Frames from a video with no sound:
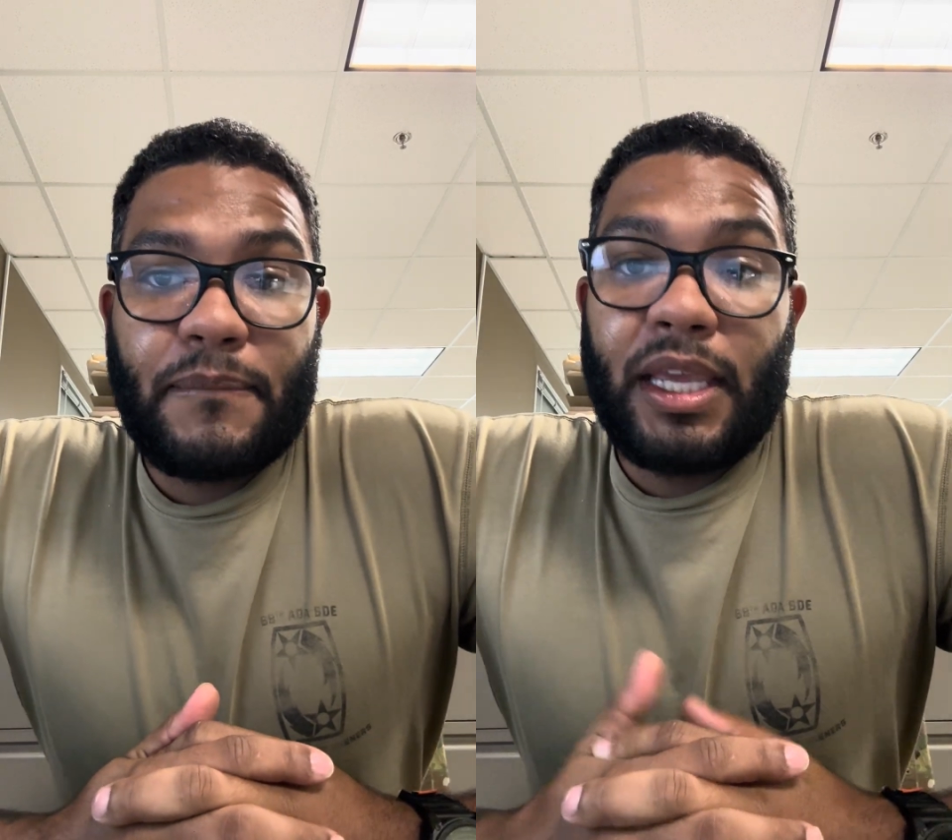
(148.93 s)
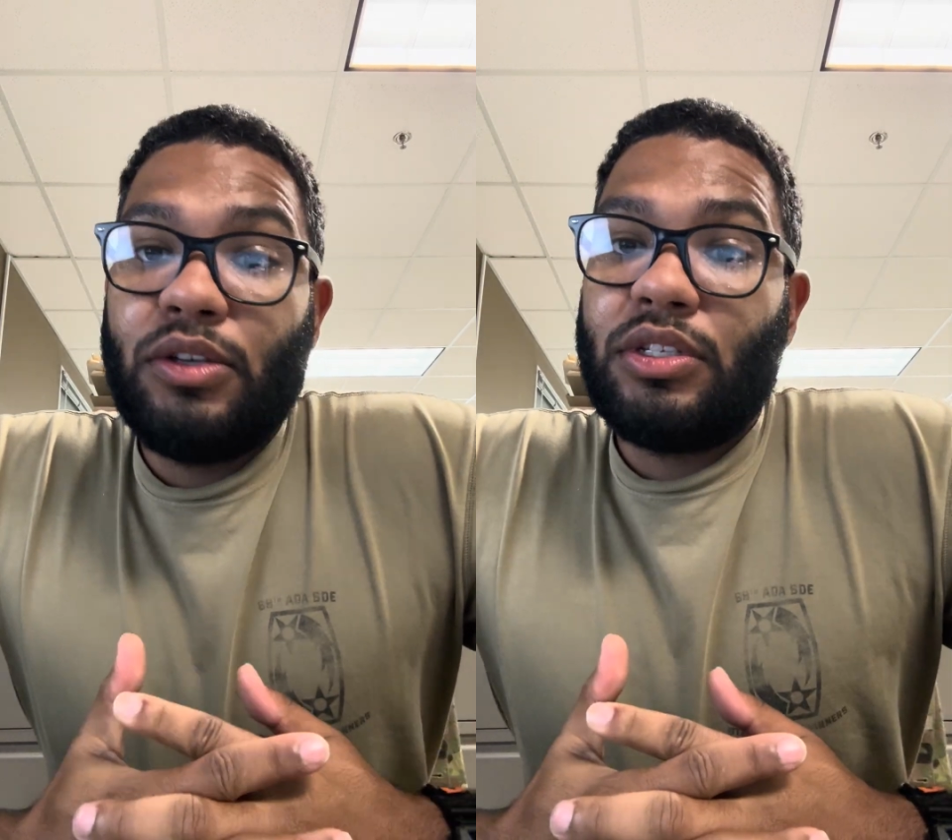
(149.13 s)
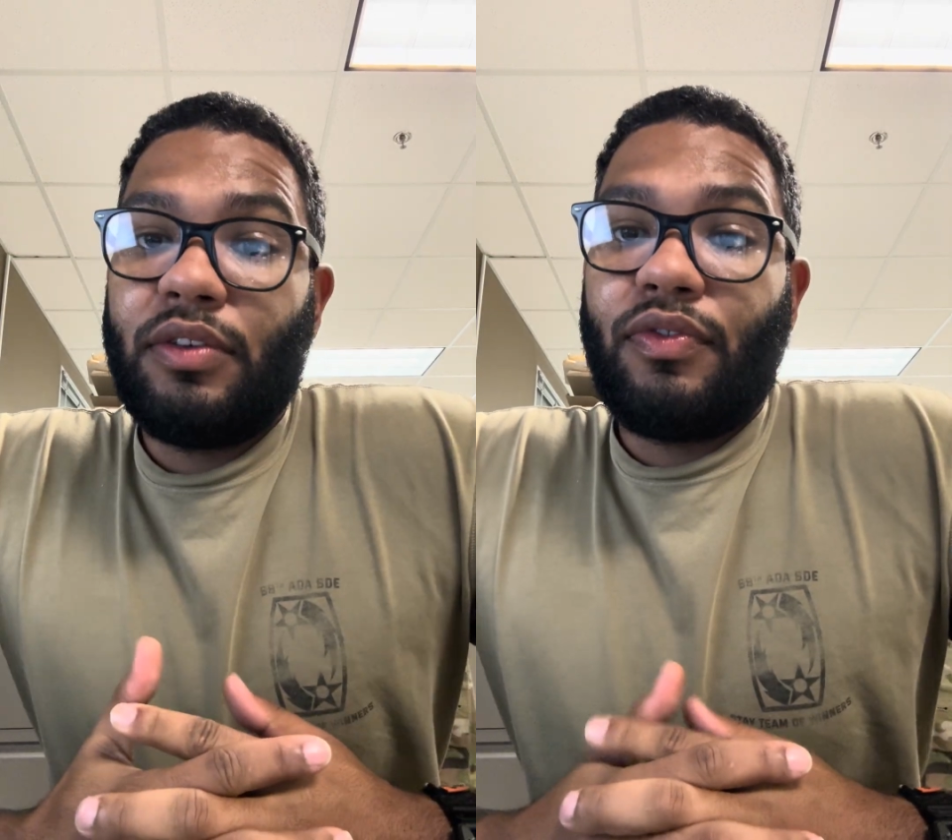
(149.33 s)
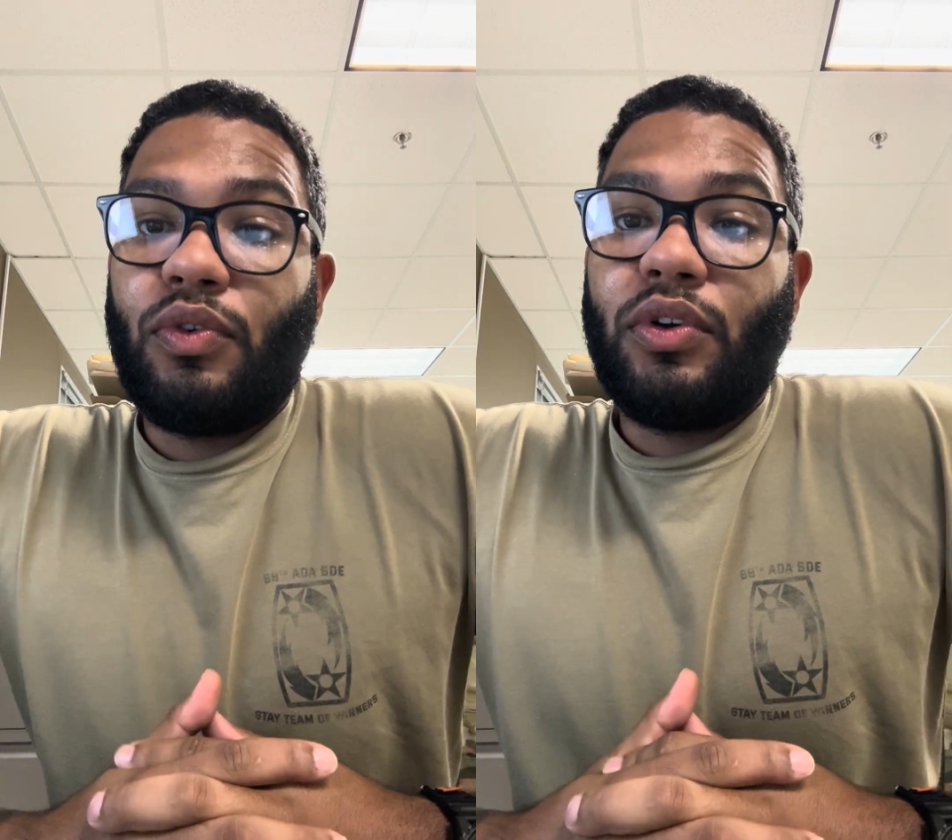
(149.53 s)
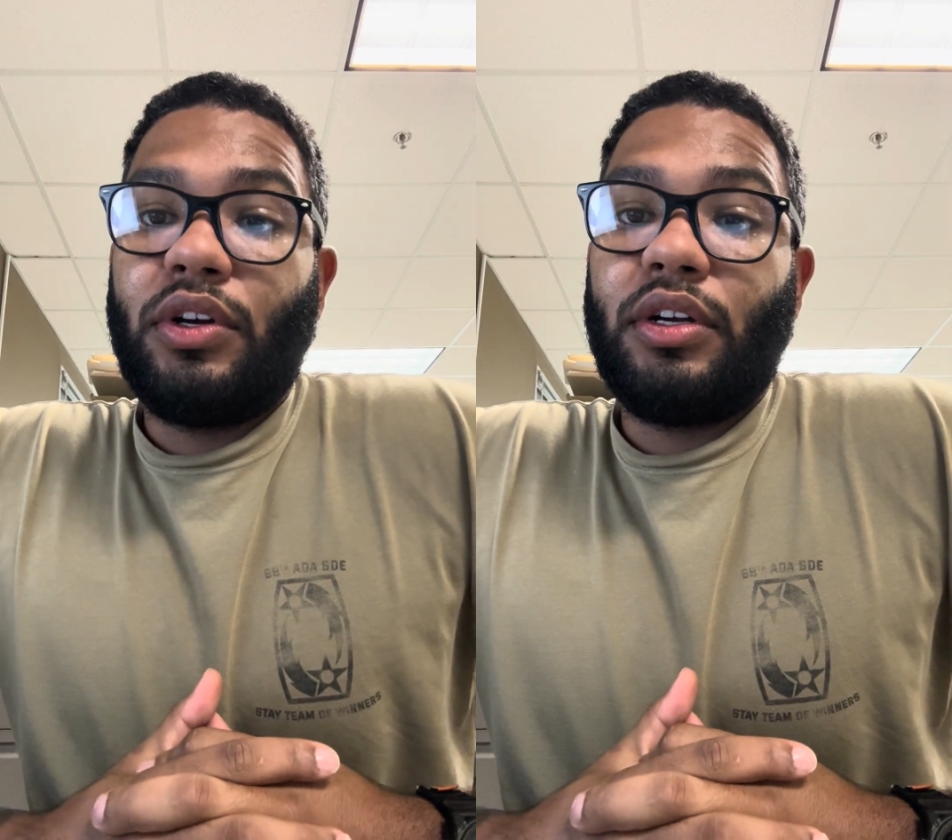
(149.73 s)
They use it
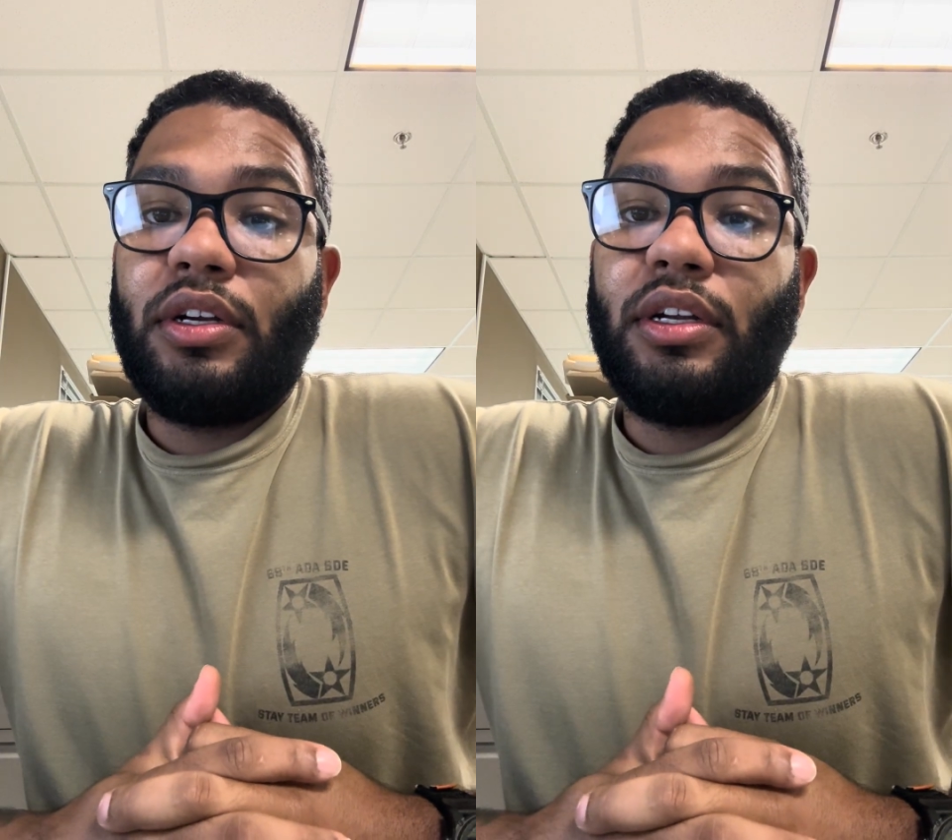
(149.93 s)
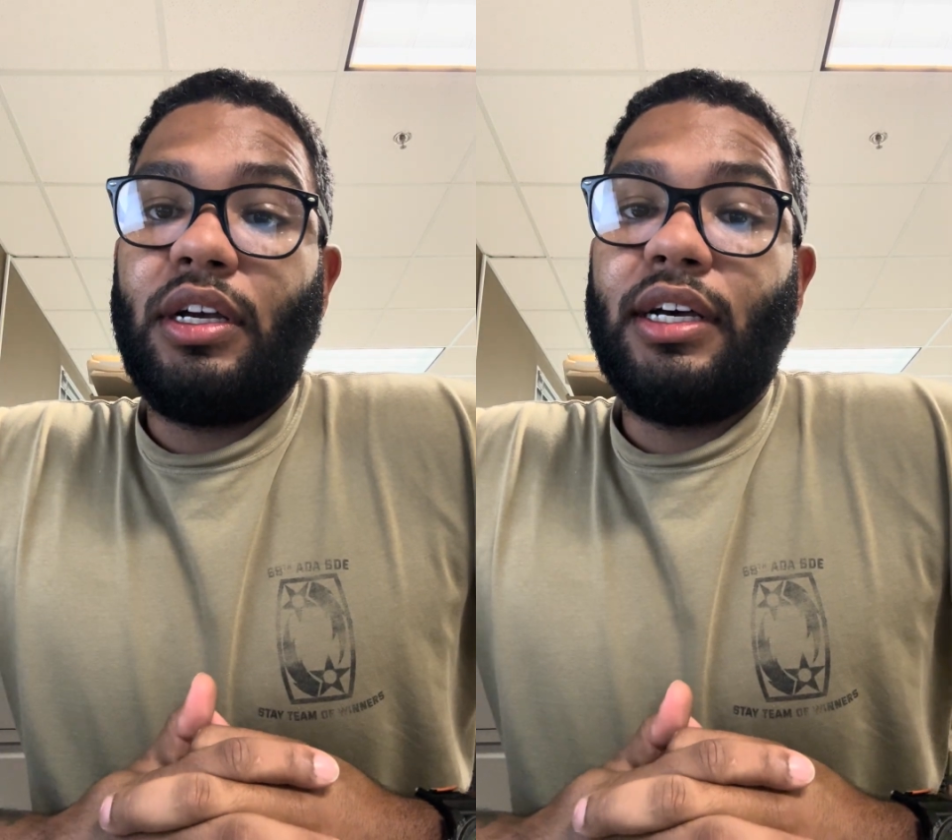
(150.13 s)
for